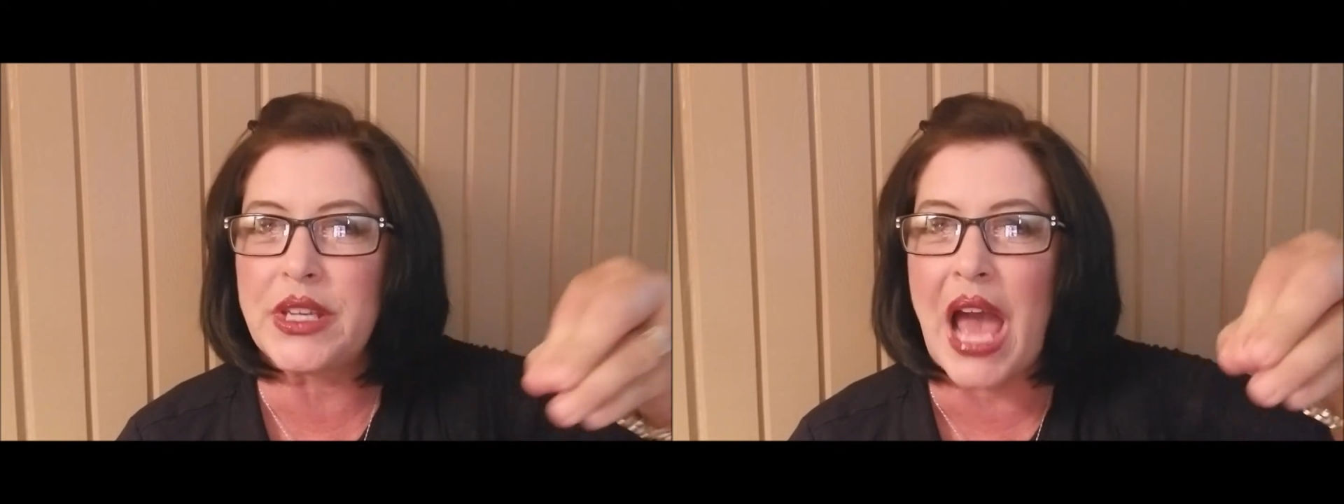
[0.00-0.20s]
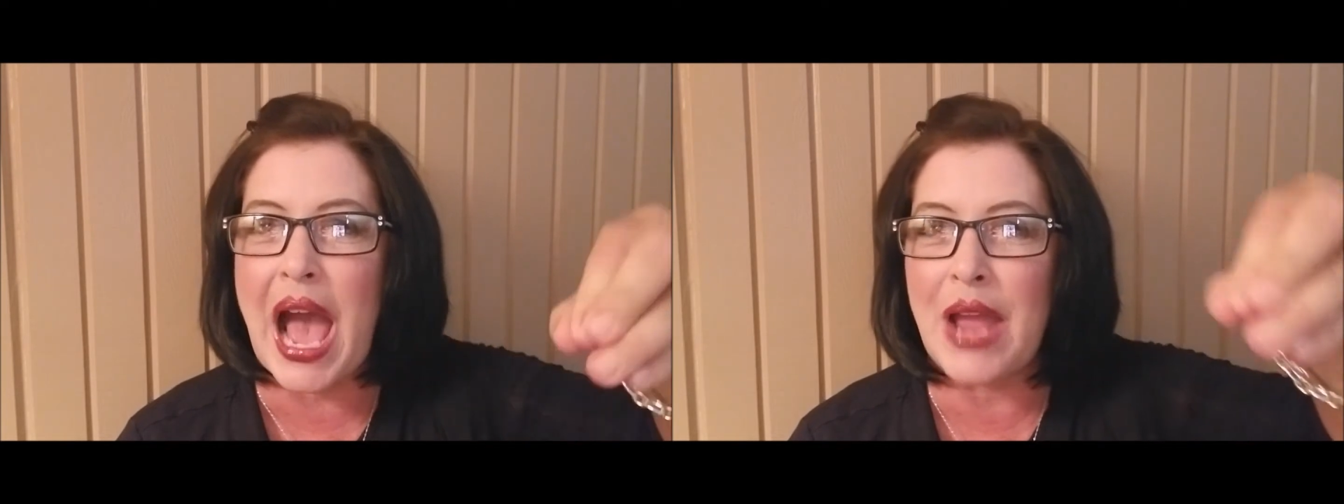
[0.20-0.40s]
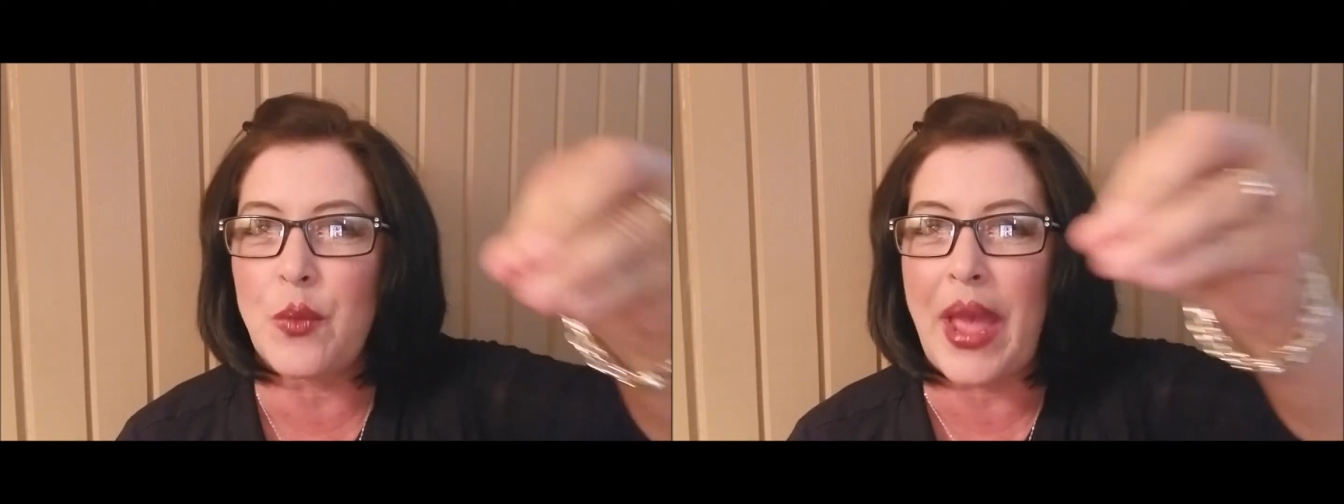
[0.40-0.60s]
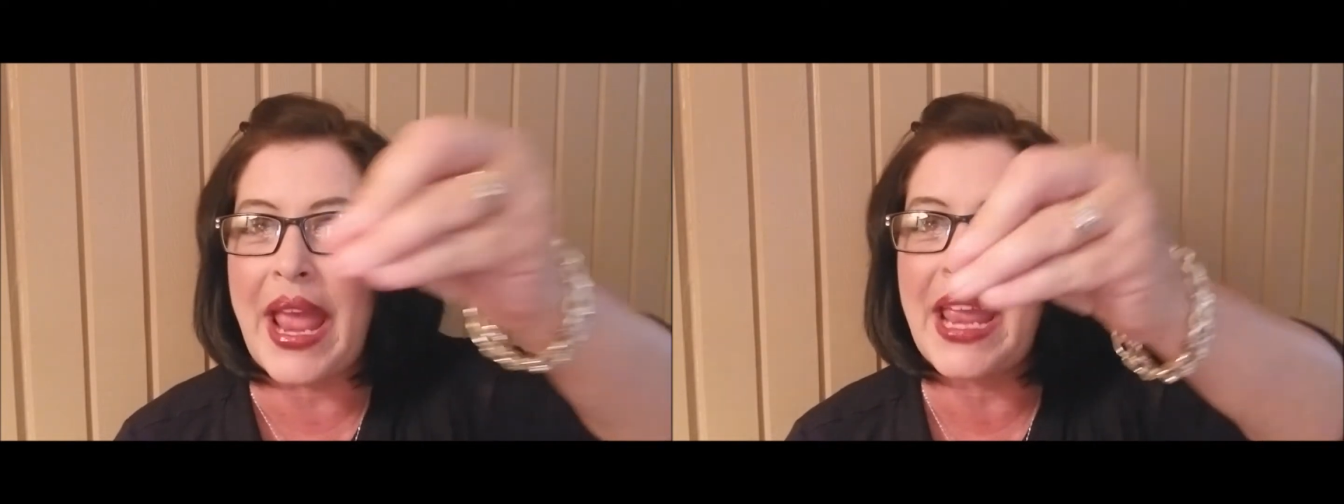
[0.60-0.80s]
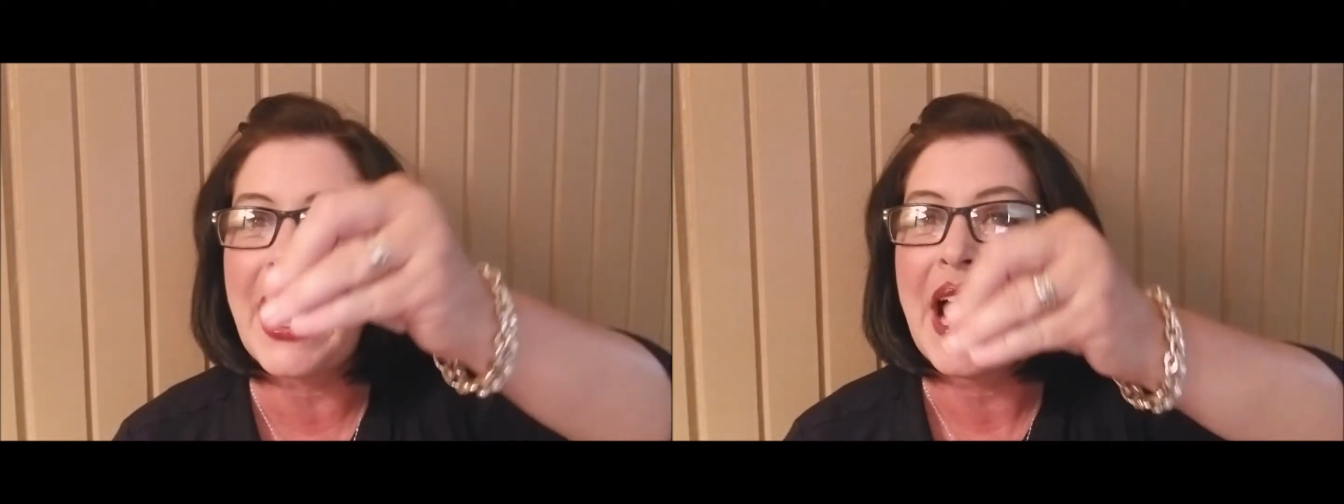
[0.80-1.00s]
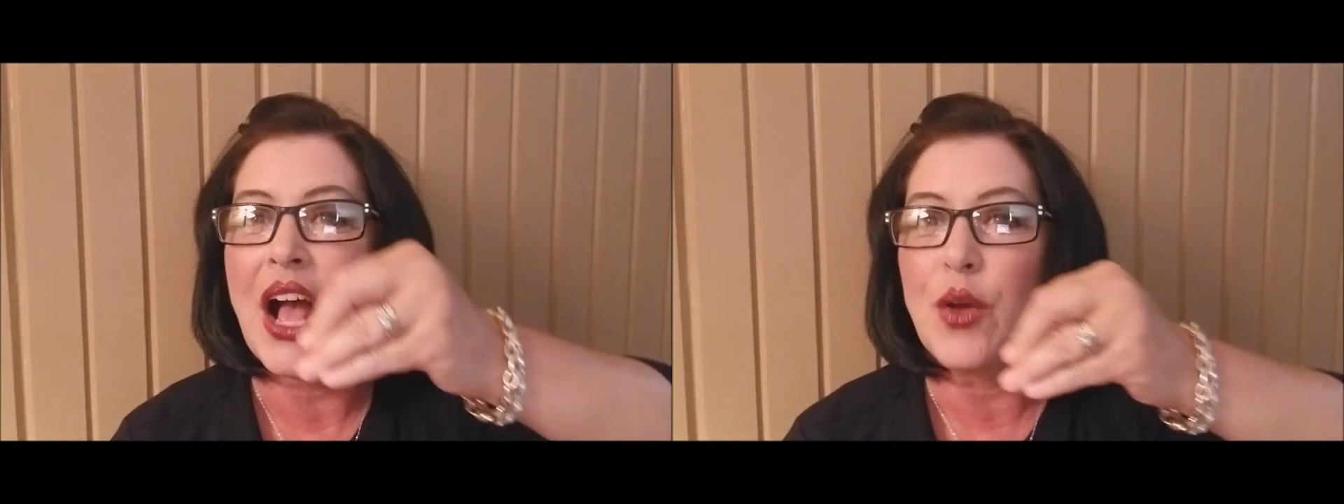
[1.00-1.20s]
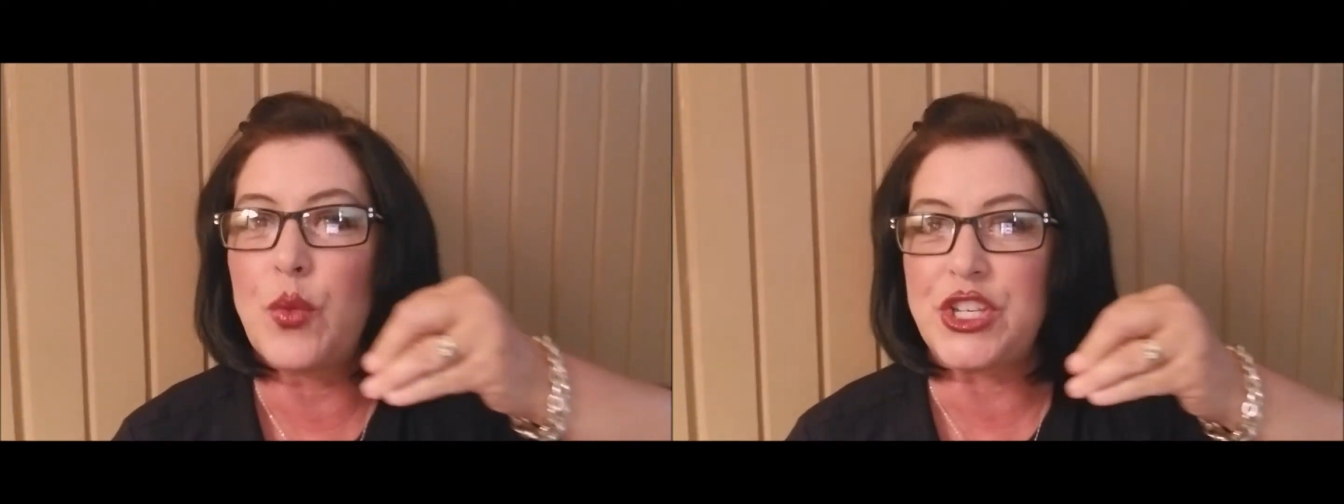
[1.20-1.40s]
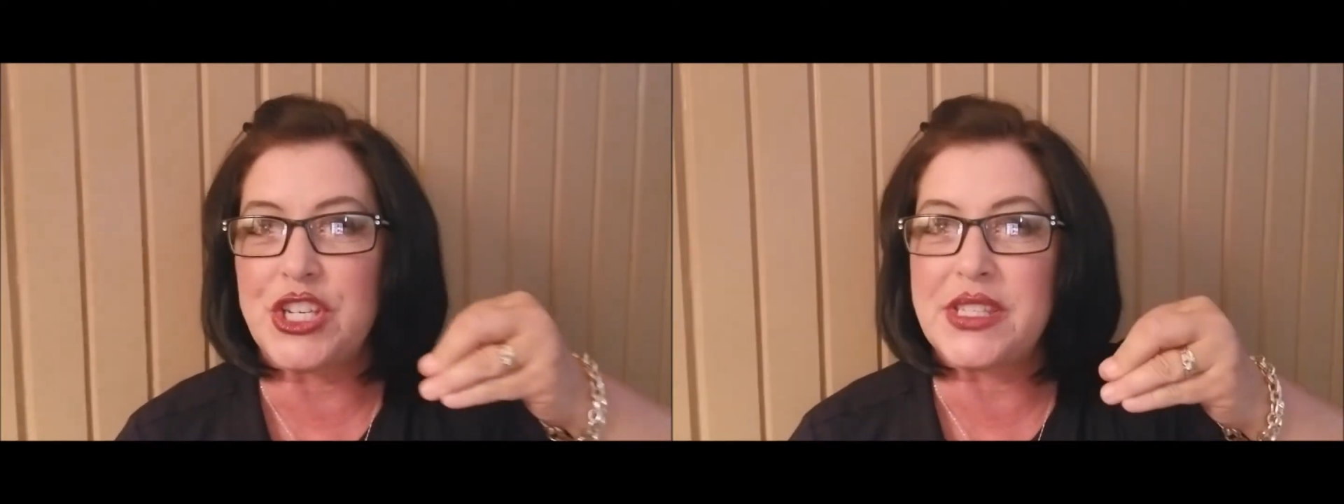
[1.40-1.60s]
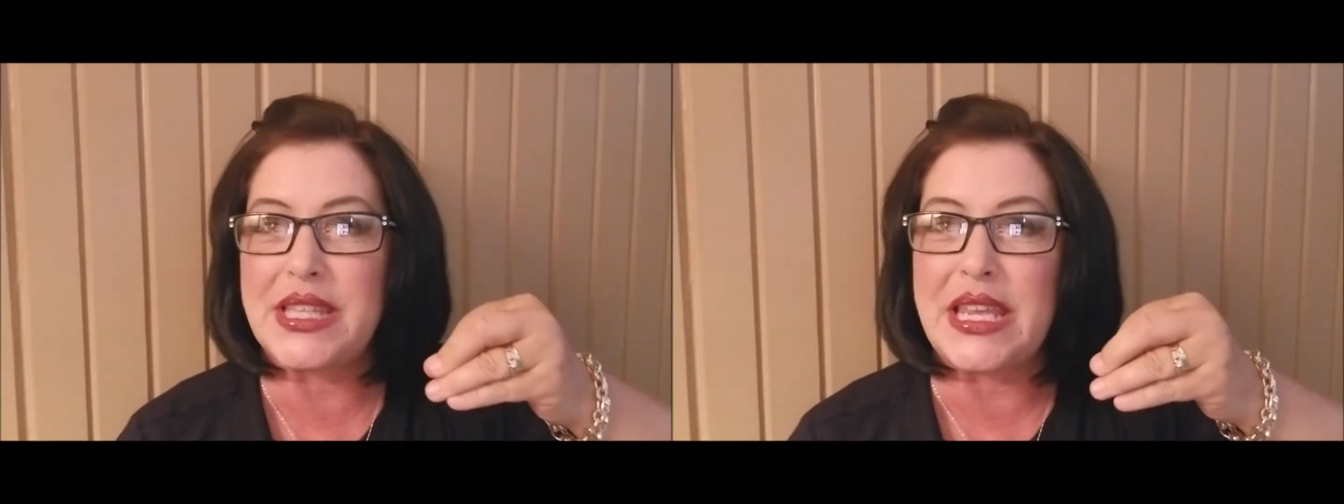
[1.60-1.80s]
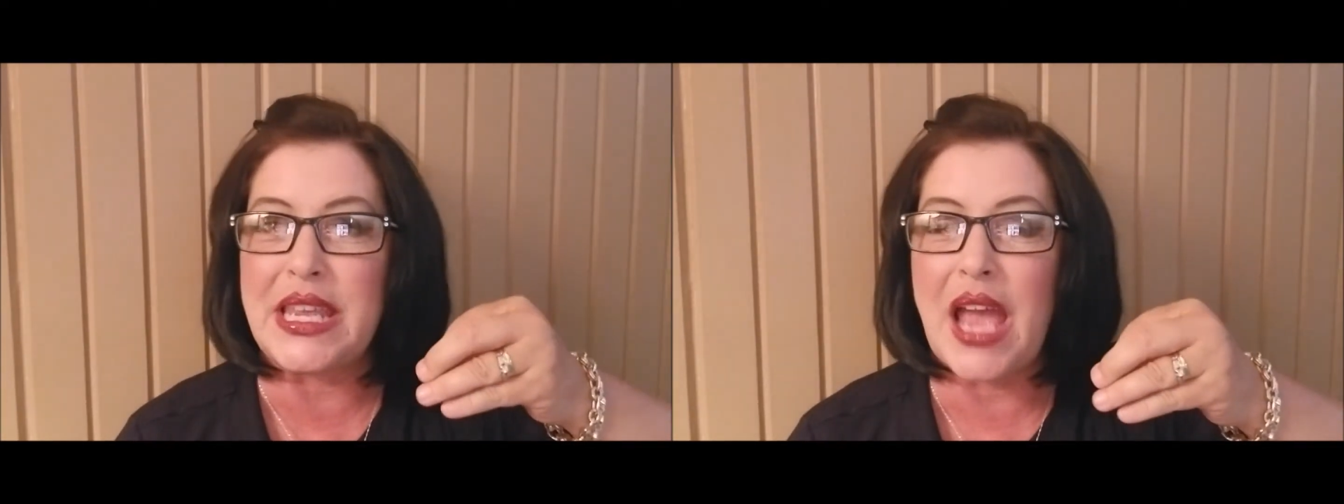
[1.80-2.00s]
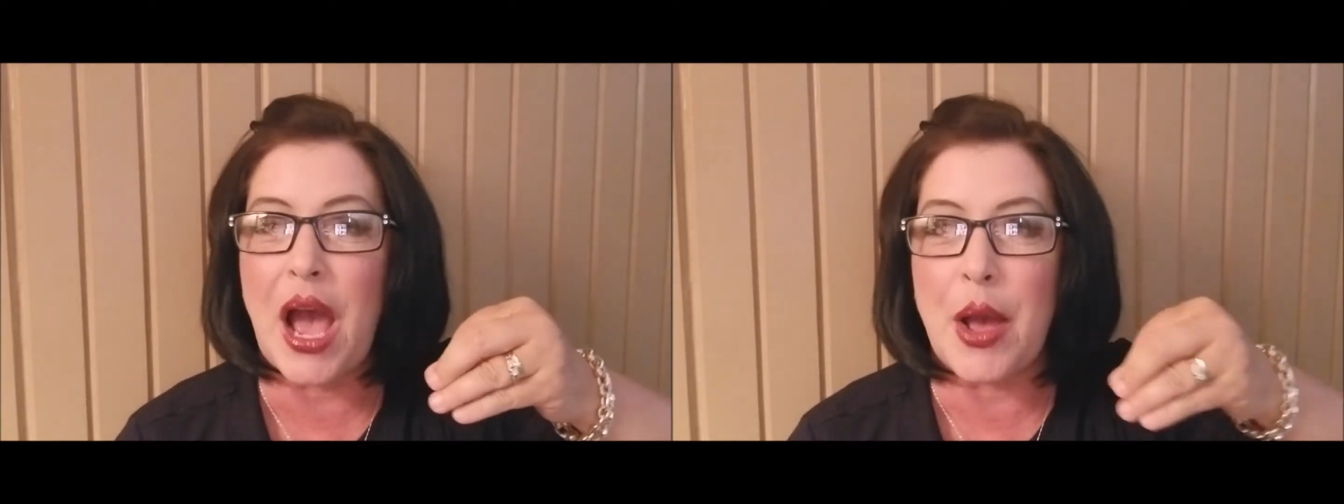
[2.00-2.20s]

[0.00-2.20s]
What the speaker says: Highway, which is the